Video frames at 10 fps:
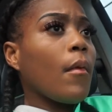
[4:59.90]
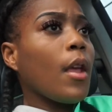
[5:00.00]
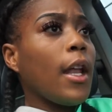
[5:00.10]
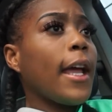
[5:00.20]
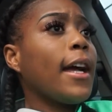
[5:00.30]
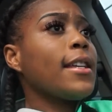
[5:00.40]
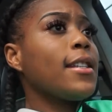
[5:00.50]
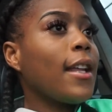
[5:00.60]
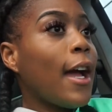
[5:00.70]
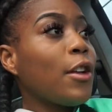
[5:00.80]
like I
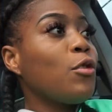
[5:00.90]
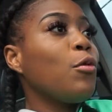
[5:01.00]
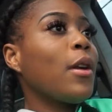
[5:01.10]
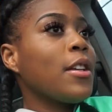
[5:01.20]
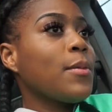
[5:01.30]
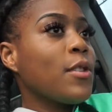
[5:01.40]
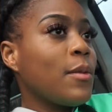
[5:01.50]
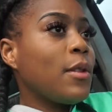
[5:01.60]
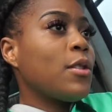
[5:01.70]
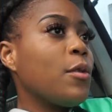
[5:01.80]
said, I knew what I was supposed
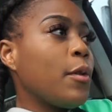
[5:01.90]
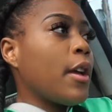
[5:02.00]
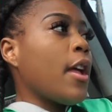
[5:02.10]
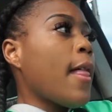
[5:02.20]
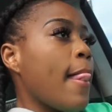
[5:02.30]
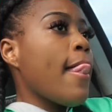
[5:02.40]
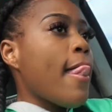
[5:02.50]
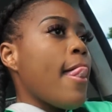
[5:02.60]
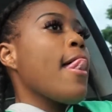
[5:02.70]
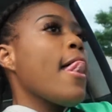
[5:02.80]
to be doing.
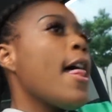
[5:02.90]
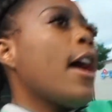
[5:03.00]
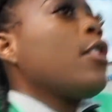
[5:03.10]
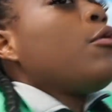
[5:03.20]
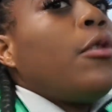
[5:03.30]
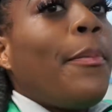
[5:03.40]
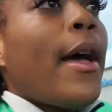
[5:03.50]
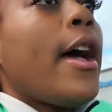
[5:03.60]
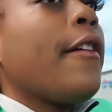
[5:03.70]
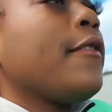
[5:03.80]
I knew the
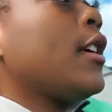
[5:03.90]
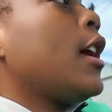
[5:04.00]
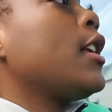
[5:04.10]
path that I